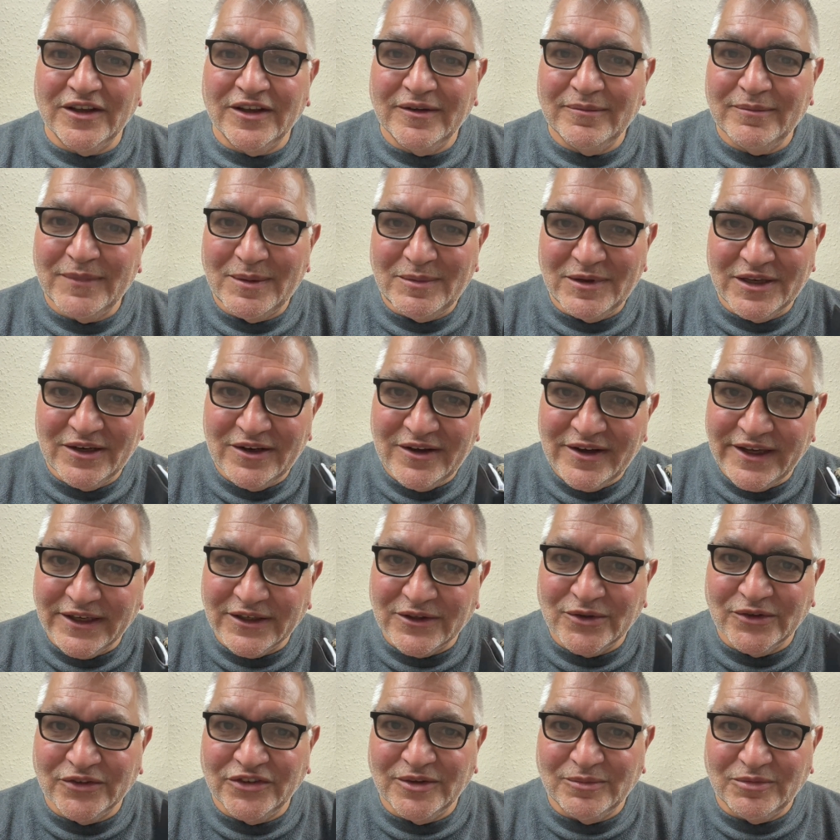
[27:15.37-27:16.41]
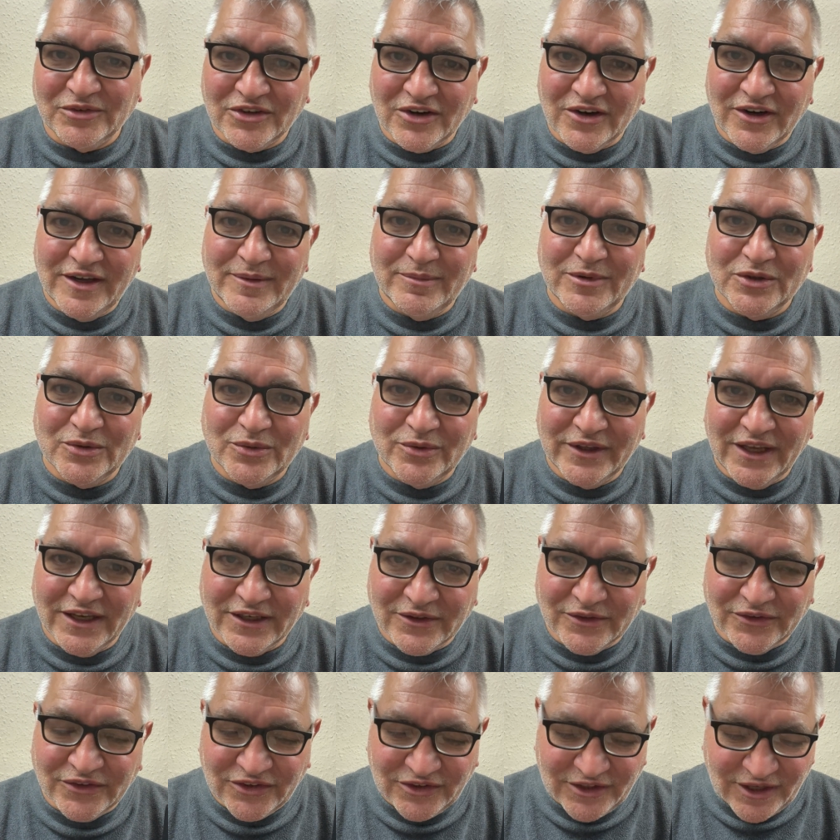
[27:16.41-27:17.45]
maybe like or subscribe and all that
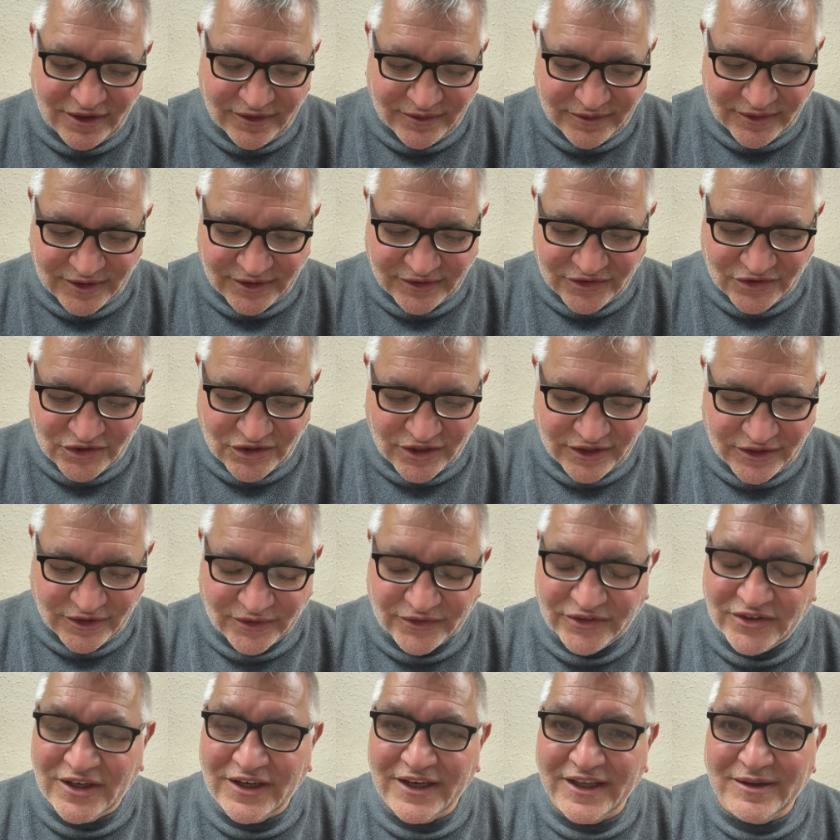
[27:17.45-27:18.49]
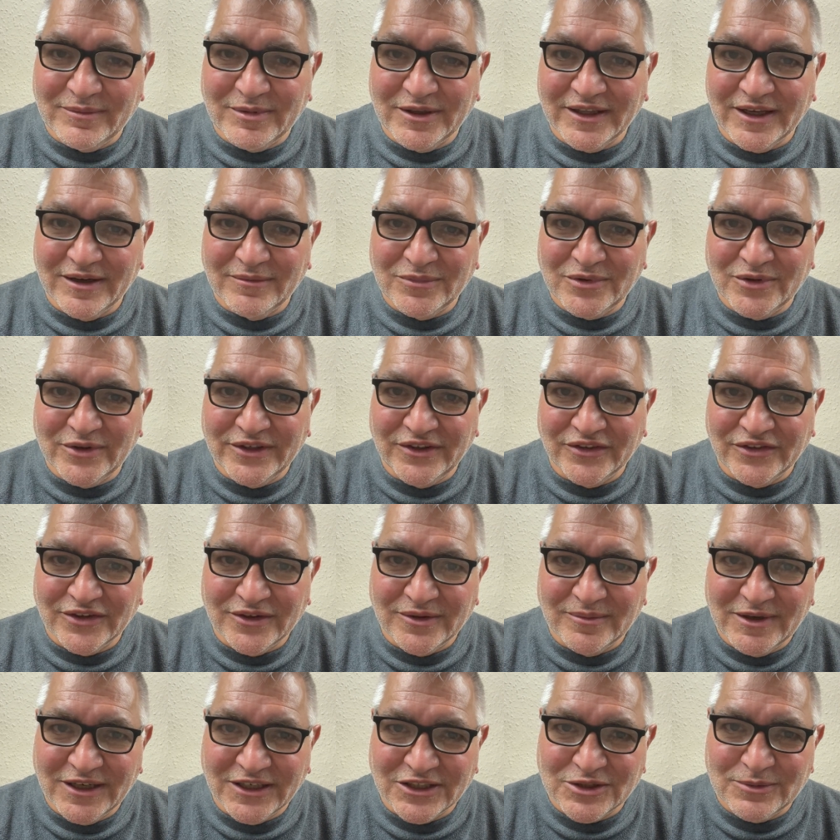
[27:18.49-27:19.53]
good stuff. I try not to labour that point too
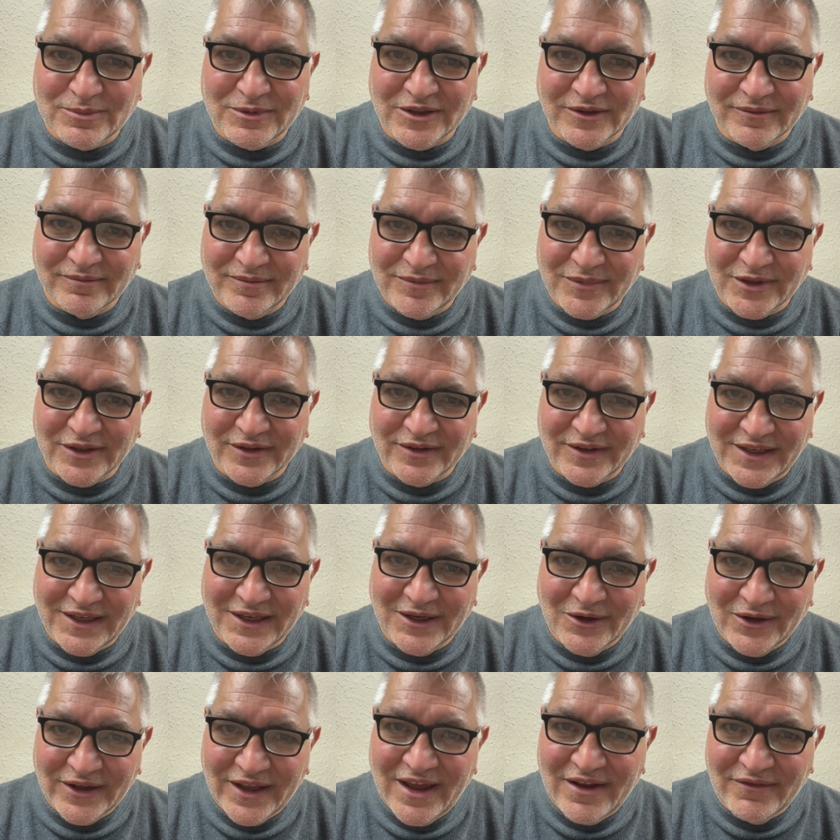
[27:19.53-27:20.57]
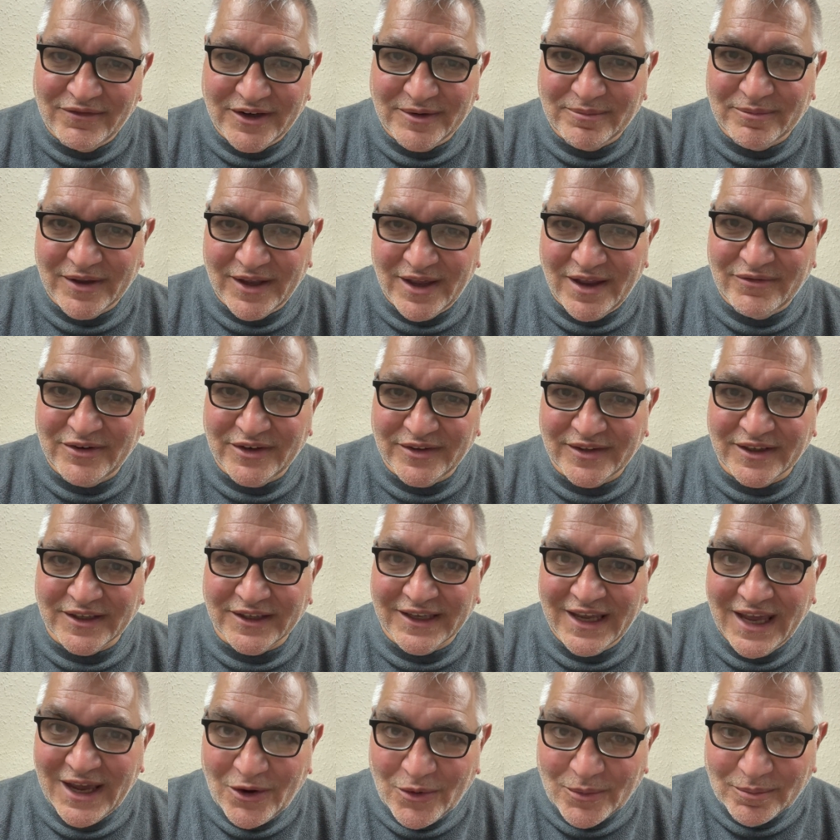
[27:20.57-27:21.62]
much, but everything
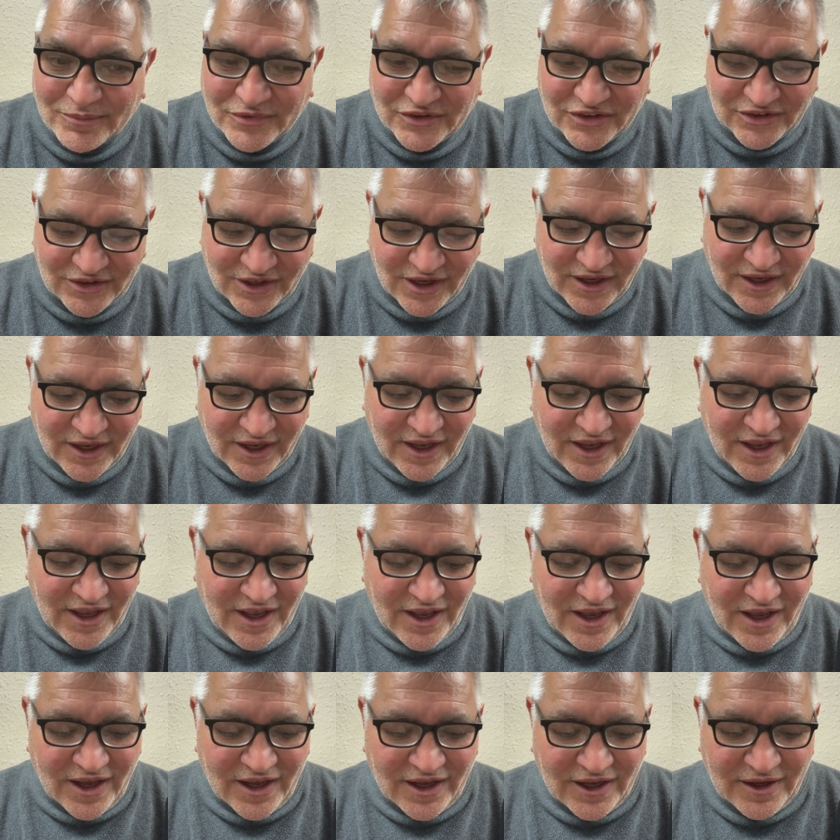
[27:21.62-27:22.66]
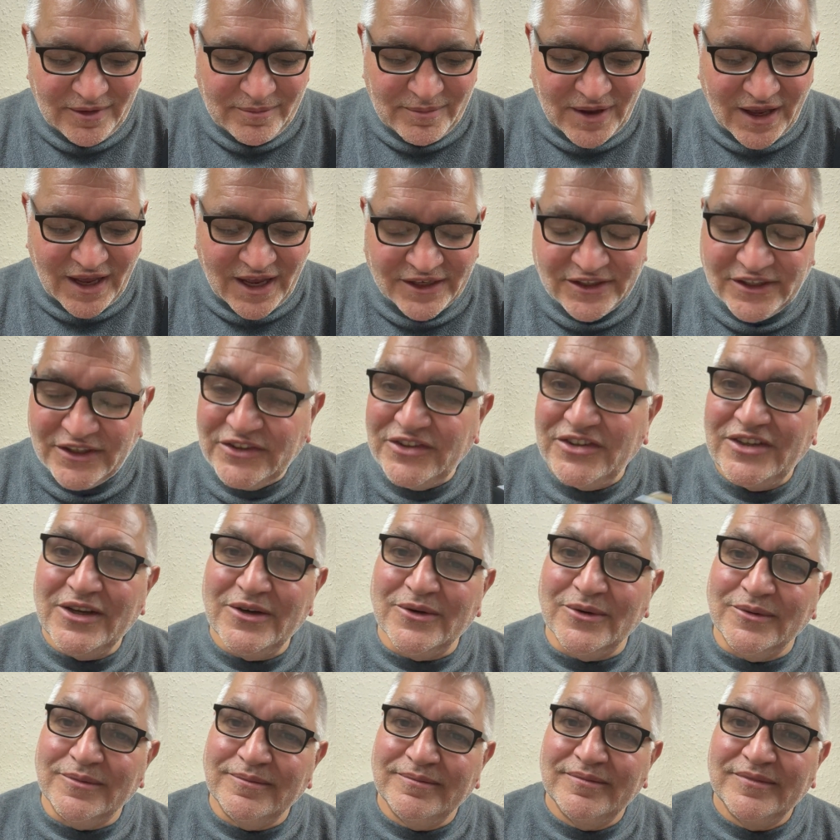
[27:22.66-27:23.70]
helps. And
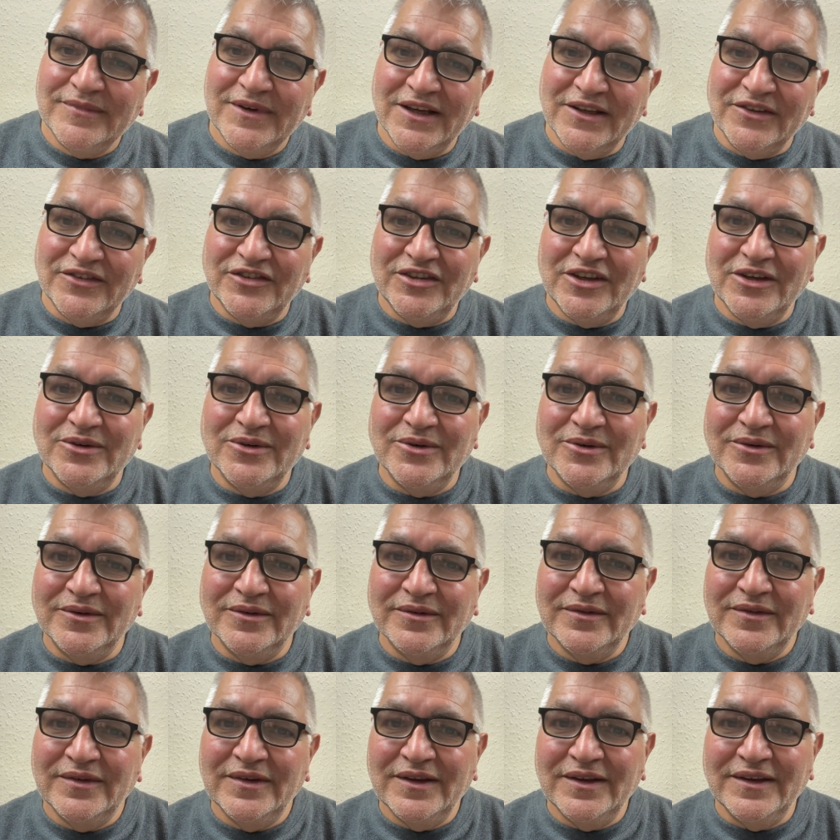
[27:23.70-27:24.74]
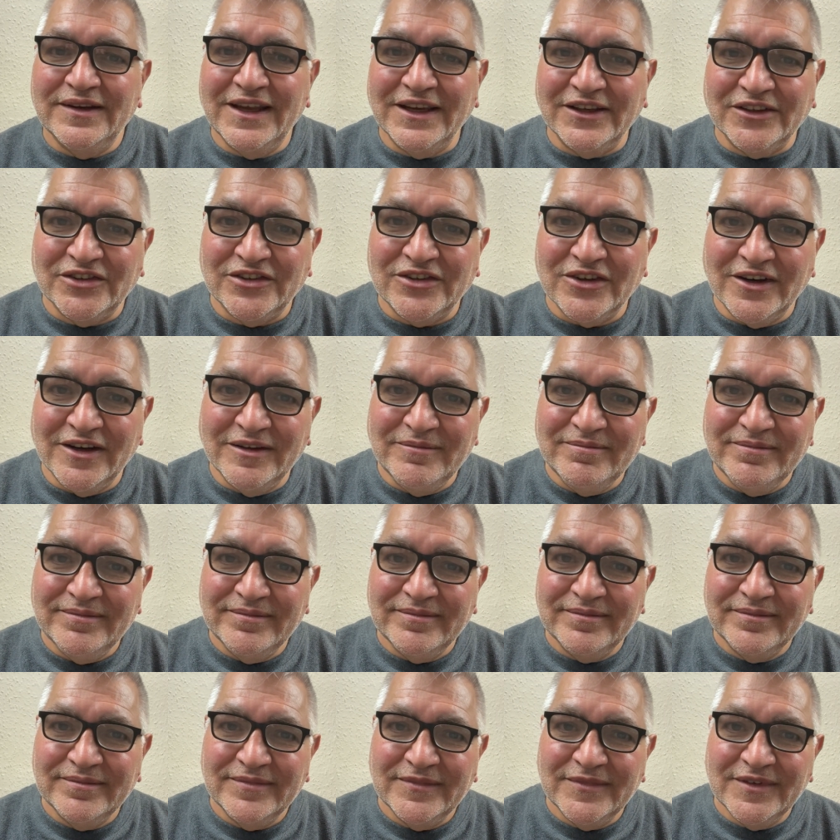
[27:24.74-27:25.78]
until next time,
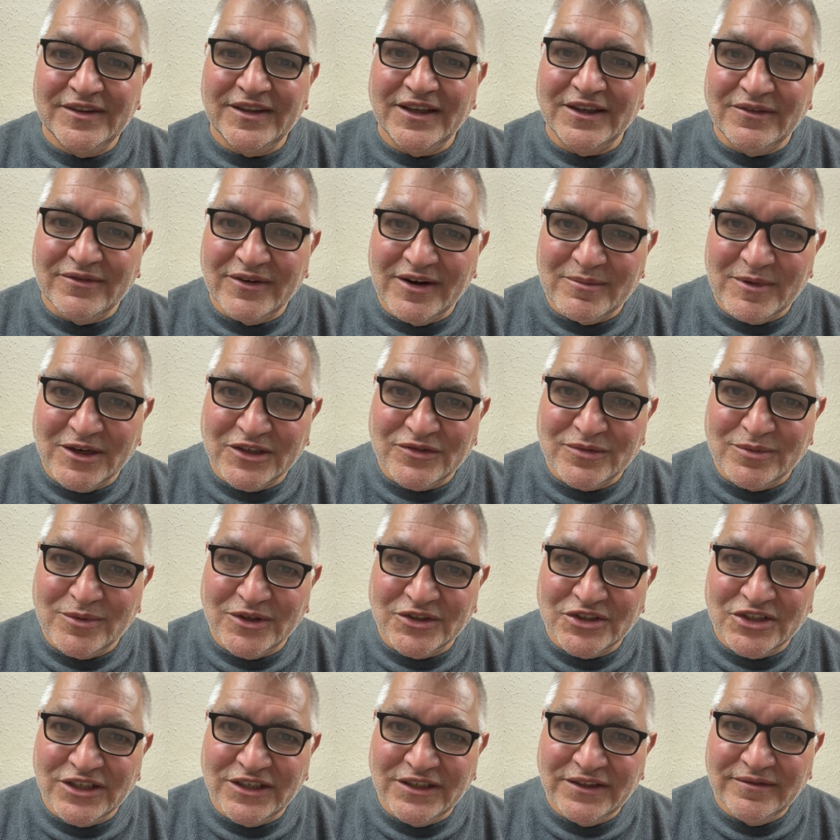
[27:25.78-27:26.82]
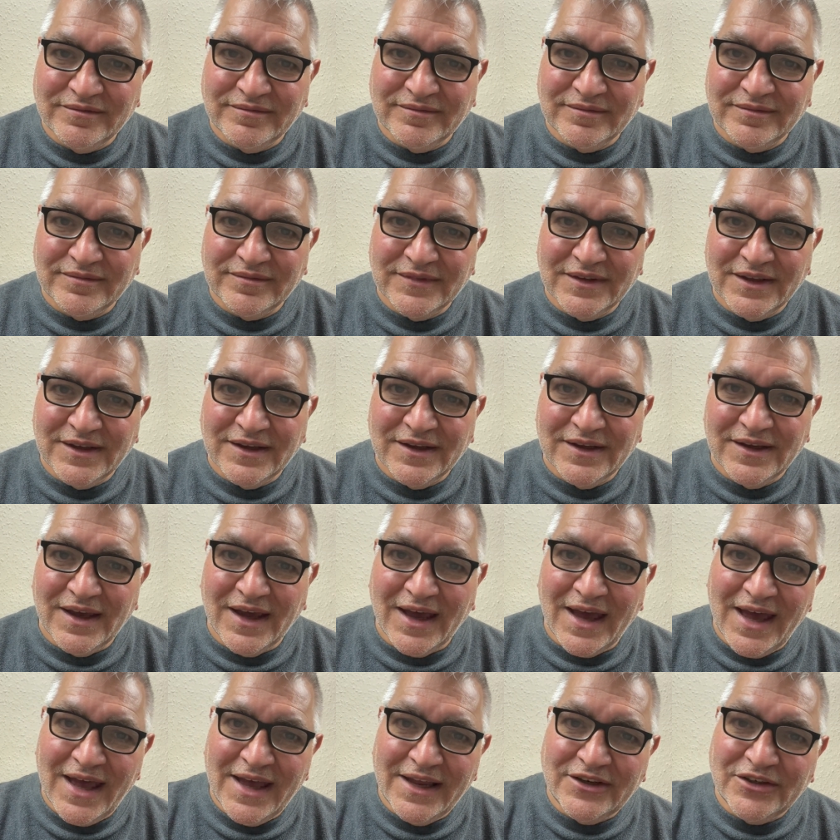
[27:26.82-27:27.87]
thank you very much for watching,
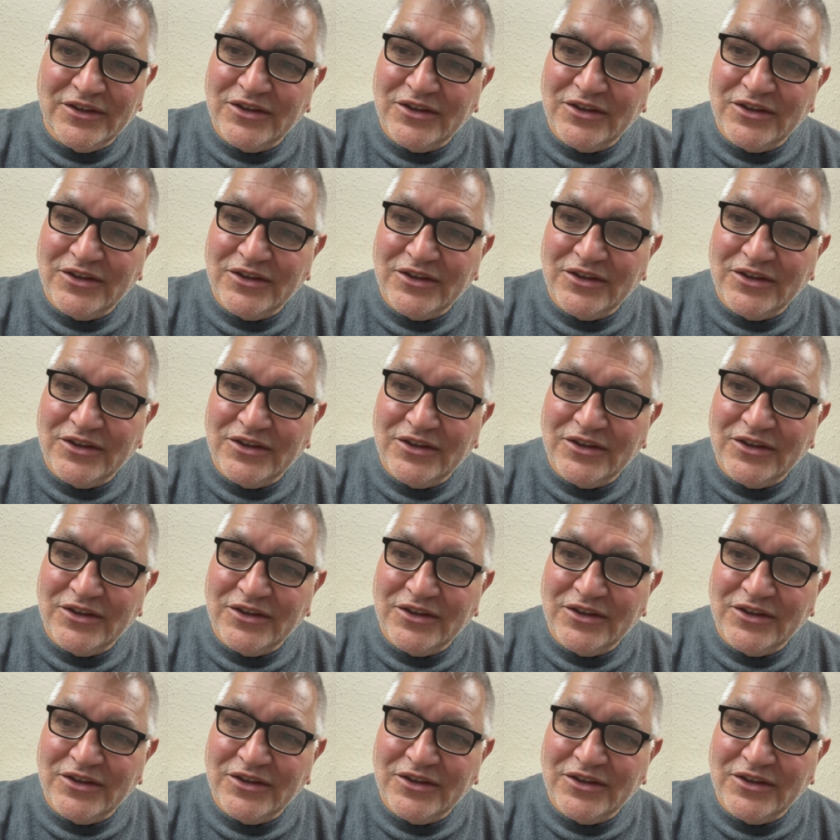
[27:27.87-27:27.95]
and